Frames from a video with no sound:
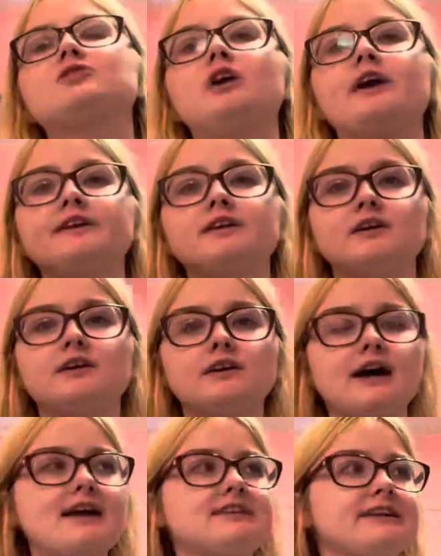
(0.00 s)
started,
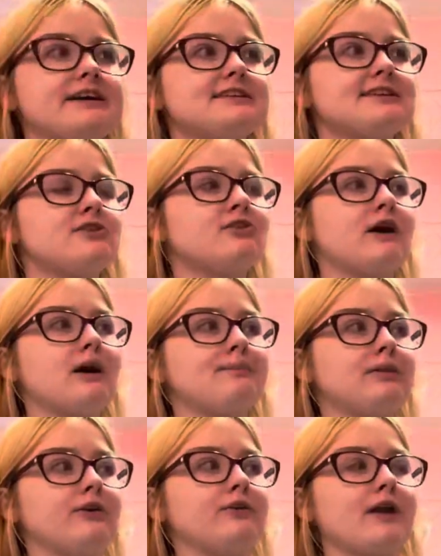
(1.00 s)
guys, days I don't
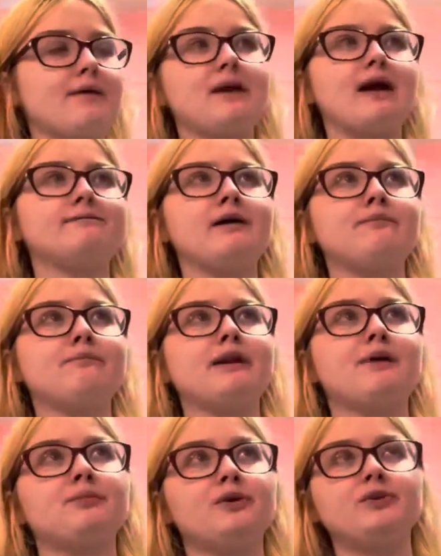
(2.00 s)
upload, I mean, I've been
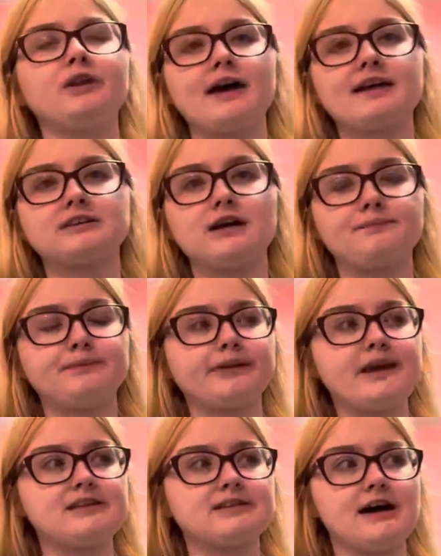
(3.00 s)
uploading the last couple
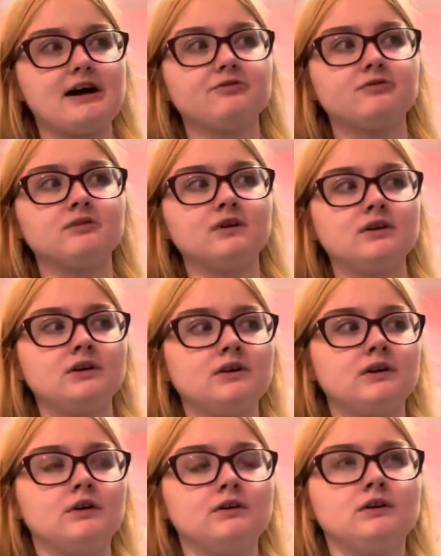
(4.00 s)
days now.
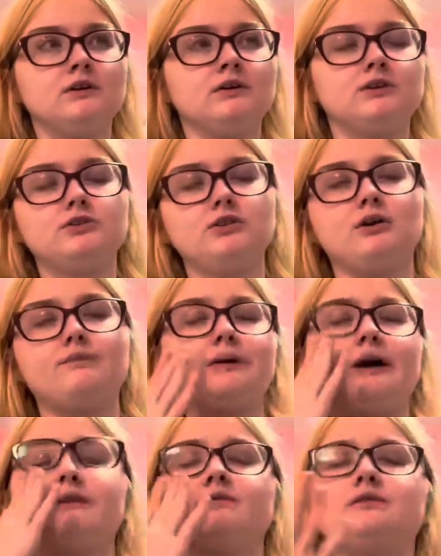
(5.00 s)
So,
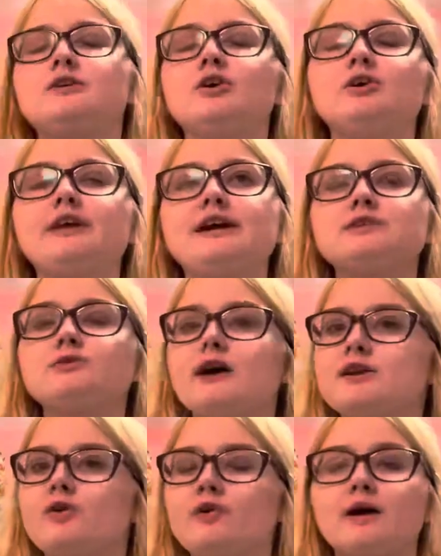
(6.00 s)
but, you know, days when
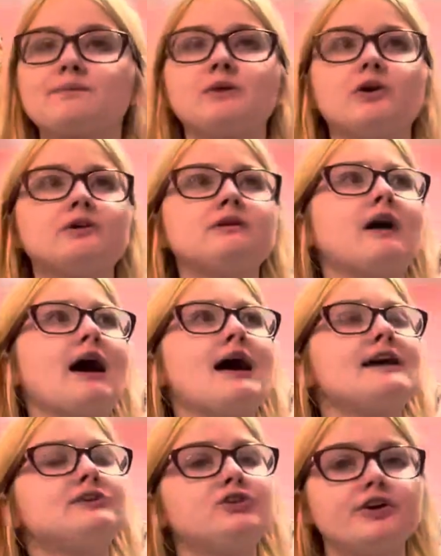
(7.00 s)
I don't upload,
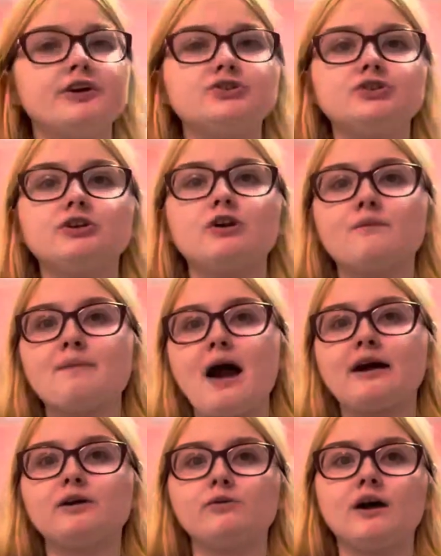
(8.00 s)
I encourage you to go
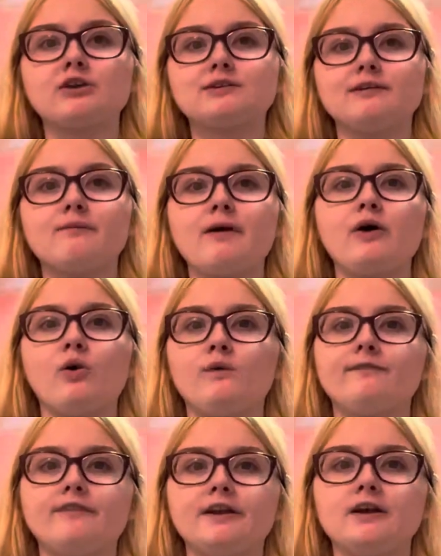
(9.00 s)
back and watch some of my
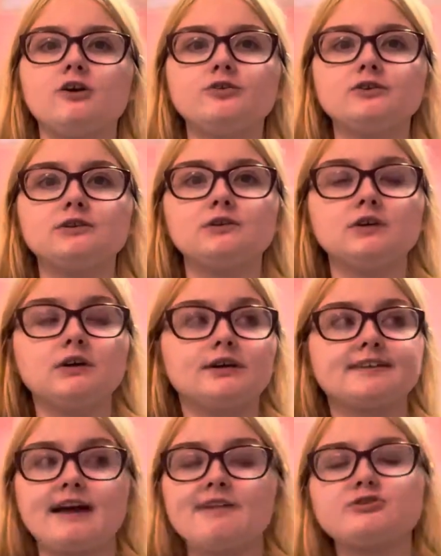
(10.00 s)
old videos.
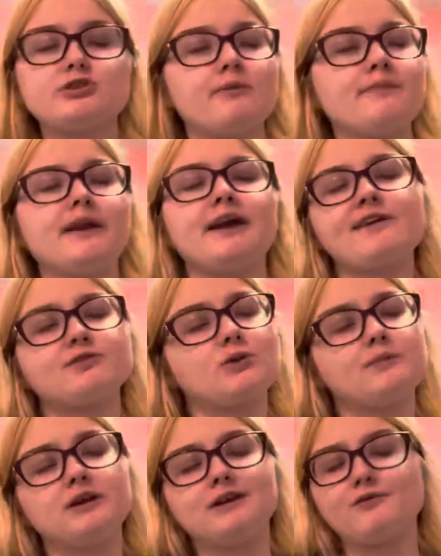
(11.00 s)
Because I have so
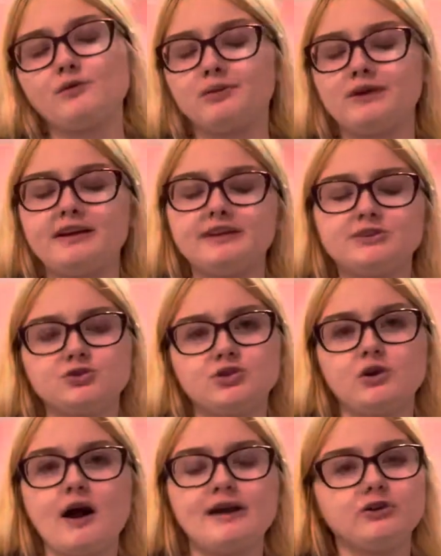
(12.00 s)
many different playlists
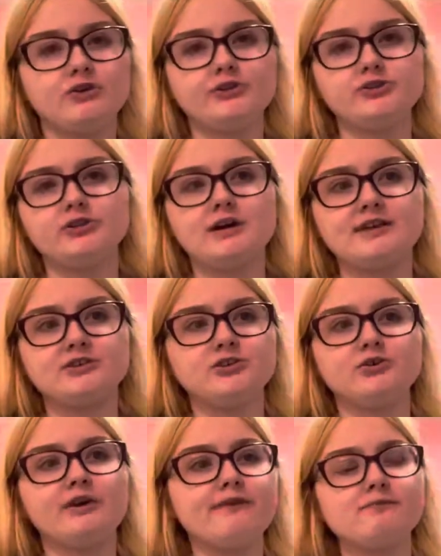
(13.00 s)
too. I encourage you guys
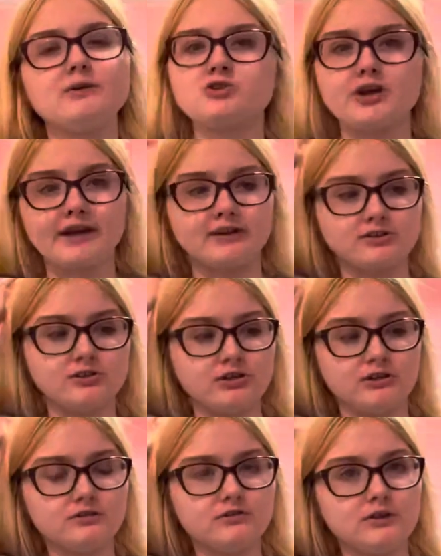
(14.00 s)
to give them a chance, you
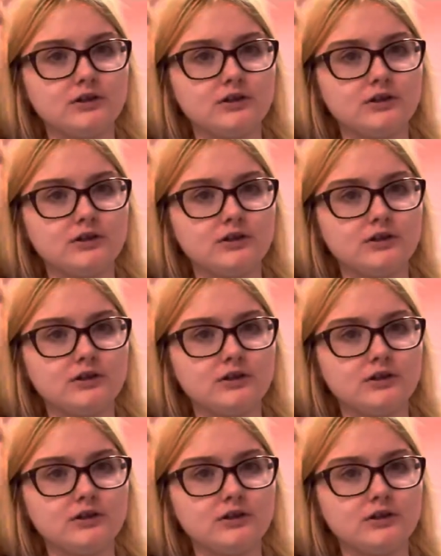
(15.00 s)
know.